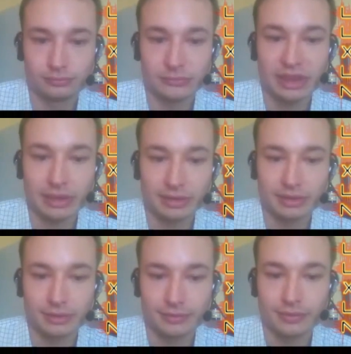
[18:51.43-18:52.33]
yeah,
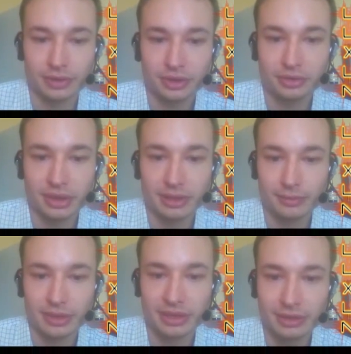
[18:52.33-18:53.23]
so for sure he
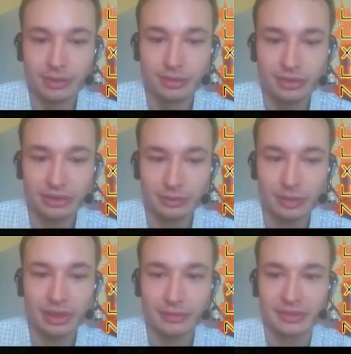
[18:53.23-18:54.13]
will lose
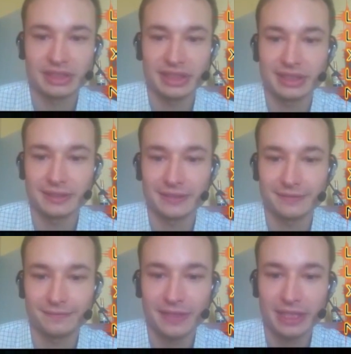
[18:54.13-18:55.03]
one of his
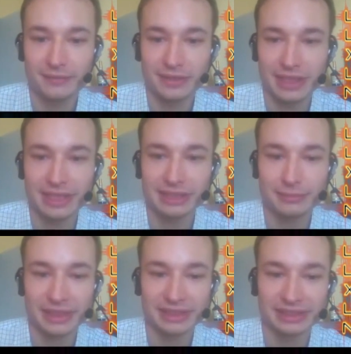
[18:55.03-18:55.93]
5 last
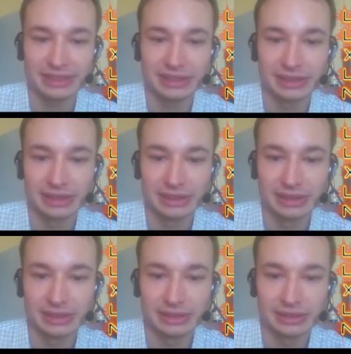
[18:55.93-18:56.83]
mexes.
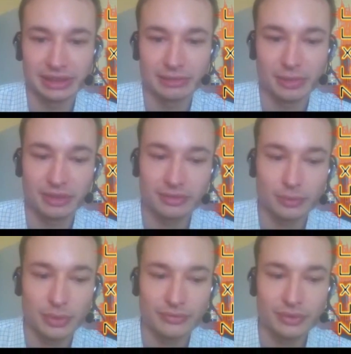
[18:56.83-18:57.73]
Okay, but
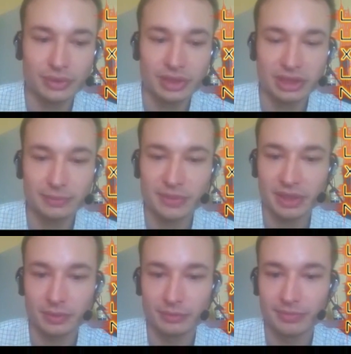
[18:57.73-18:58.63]
with 2 gunships he
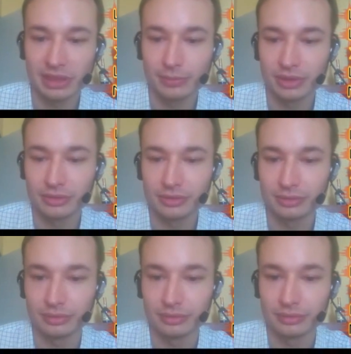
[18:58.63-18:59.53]
won't be able to
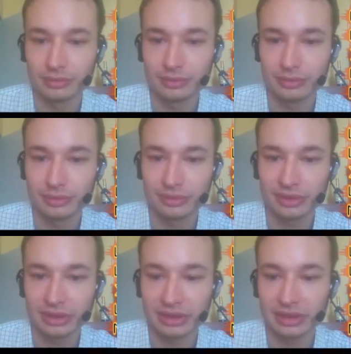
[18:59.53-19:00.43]

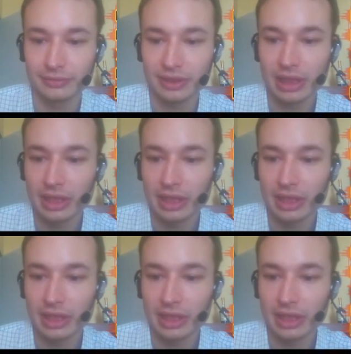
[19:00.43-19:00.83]
send anything.